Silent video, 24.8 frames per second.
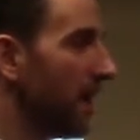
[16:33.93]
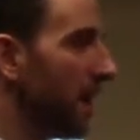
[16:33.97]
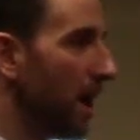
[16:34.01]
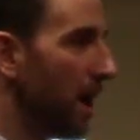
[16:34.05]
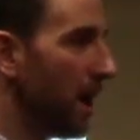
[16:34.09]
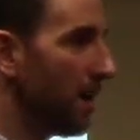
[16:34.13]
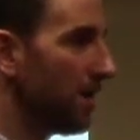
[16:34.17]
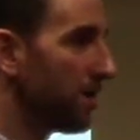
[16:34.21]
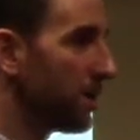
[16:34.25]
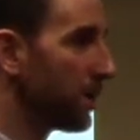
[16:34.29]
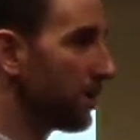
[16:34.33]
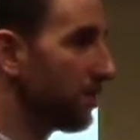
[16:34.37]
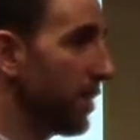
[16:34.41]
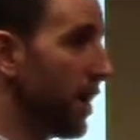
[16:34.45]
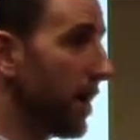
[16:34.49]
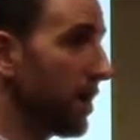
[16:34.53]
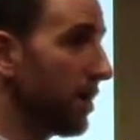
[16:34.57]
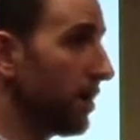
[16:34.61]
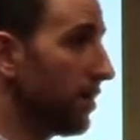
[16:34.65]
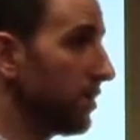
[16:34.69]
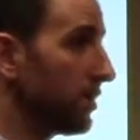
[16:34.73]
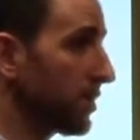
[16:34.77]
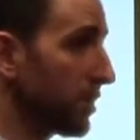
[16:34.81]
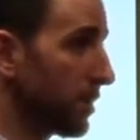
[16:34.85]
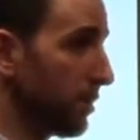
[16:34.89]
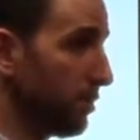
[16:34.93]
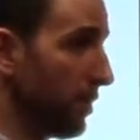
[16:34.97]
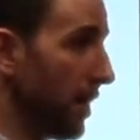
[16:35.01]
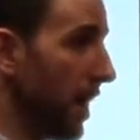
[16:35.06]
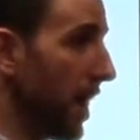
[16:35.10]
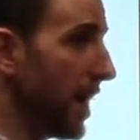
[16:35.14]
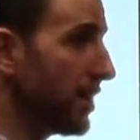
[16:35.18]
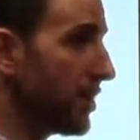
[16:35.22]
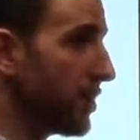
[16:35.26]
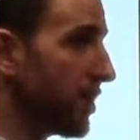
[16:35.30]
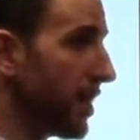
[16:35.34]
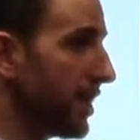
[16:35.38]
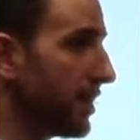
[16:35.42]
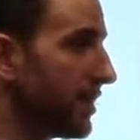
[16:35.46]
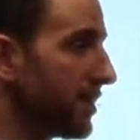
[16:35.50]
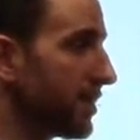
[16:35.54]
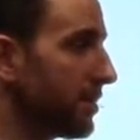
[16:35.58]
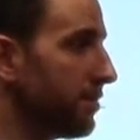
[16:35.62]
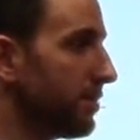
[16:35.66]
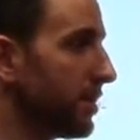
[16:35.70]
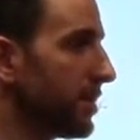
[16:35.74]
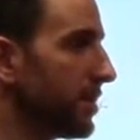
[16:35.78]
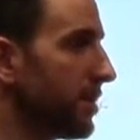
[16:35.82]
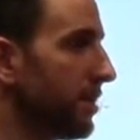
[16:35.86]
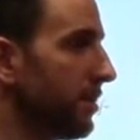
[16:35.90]
There's better supply chains to
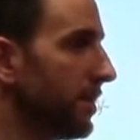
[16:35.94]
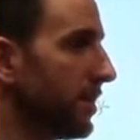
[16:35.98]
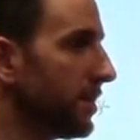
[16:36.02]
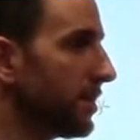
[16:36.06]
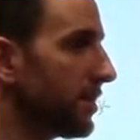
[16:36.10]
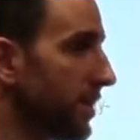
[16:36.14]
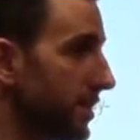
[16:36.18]
materials.